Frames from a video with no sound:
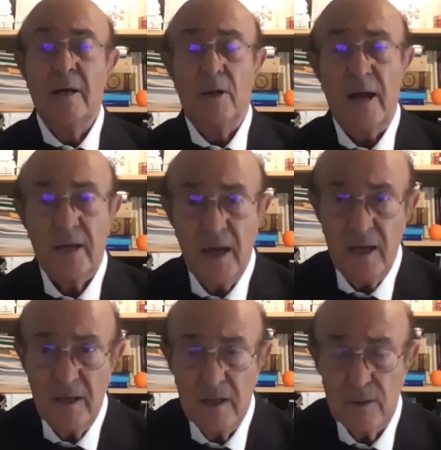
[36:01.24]

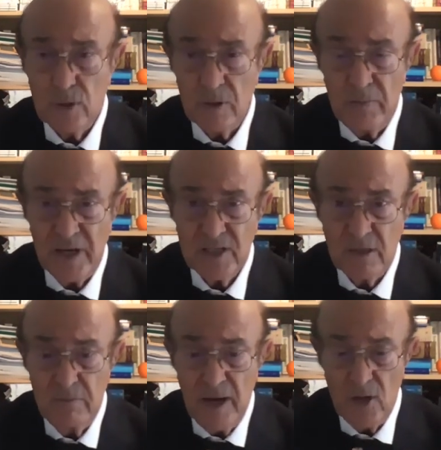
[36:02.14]
Again, to the best
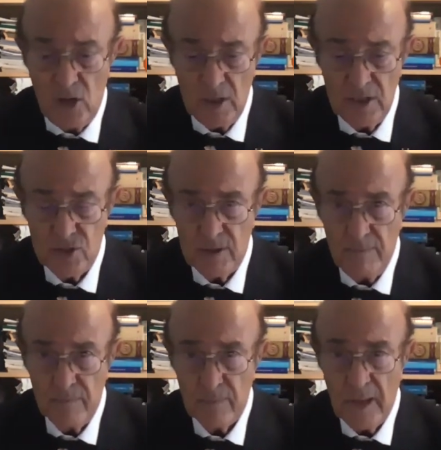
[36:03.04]
of my knowledge,
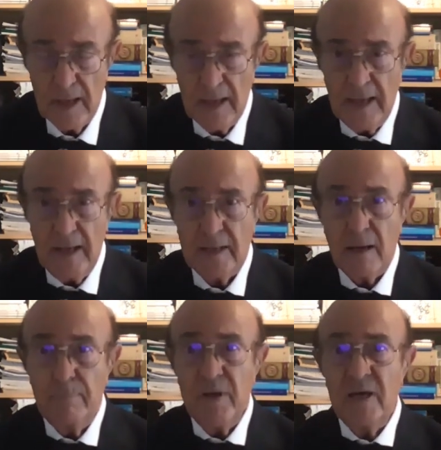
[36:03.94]
it
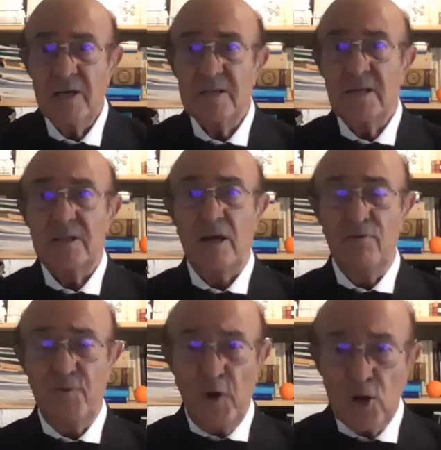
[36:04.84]
appears that
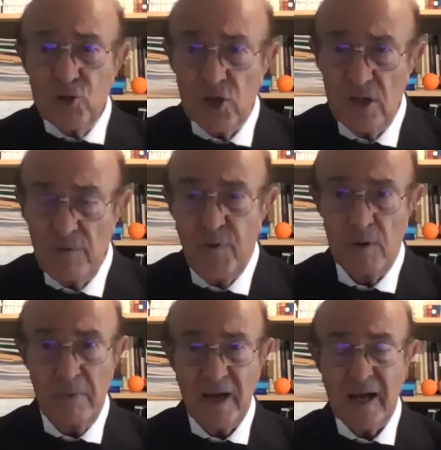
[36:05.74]
unfortunately for
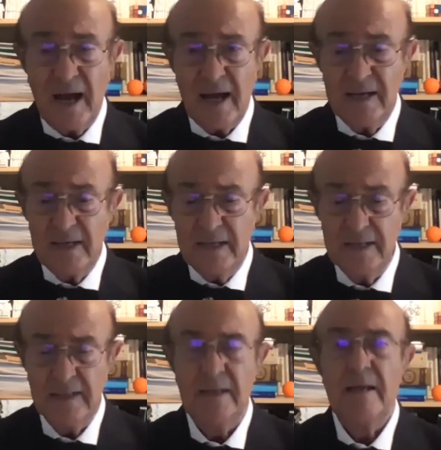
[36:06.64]
mankind,
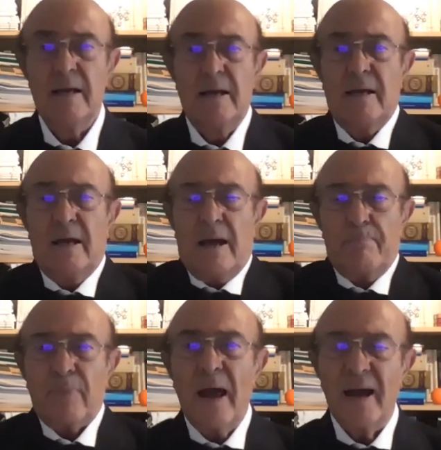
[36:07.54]

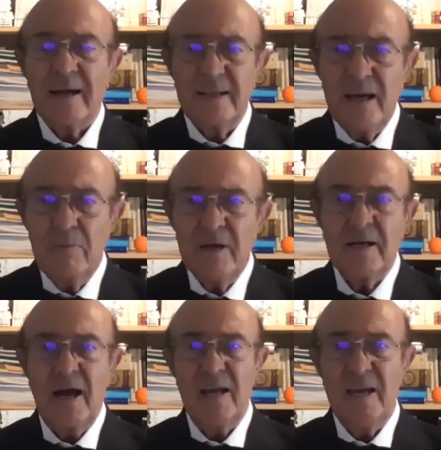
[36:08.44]

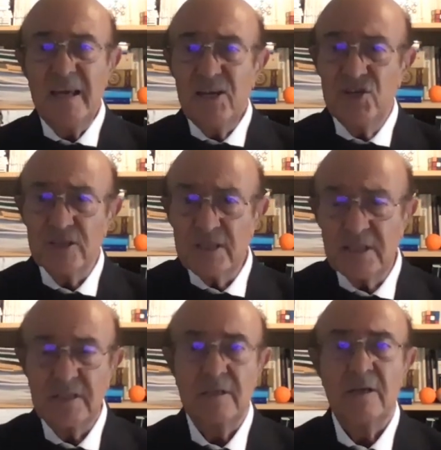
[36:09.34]
academic
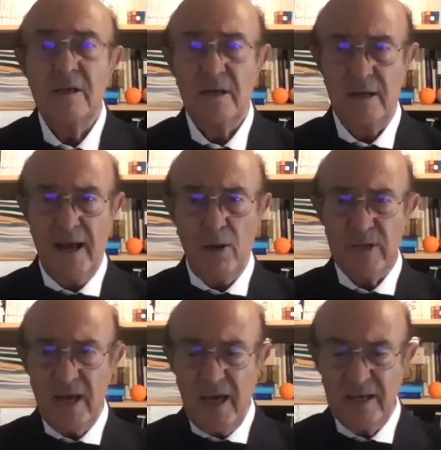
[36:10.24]
allegiance
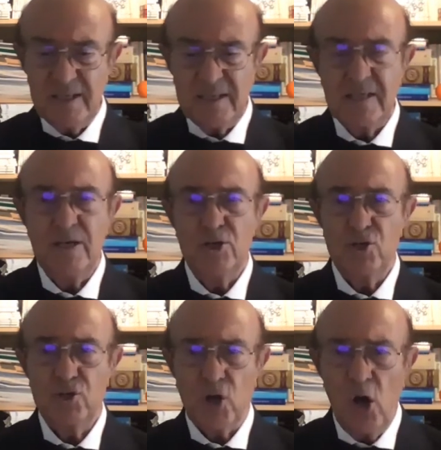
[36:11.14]
nowadays is
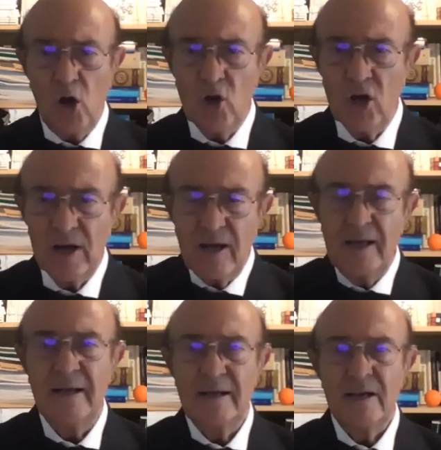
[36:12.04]
stronger
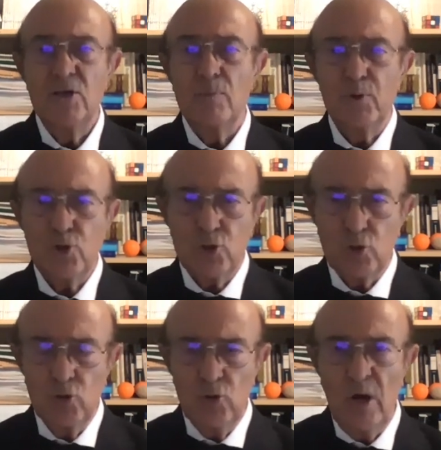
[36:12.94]
than the
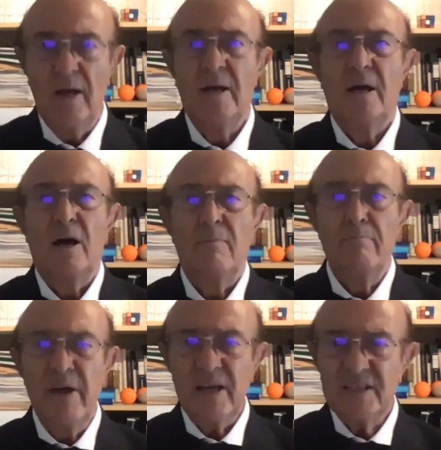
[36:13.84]
pursuit of
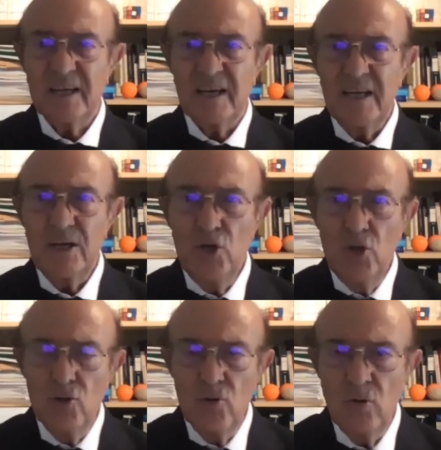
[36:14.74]
basically
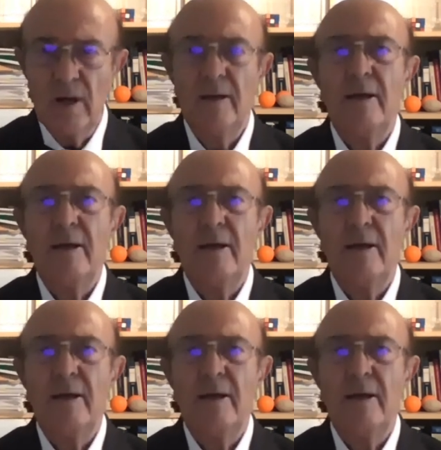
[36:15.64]
new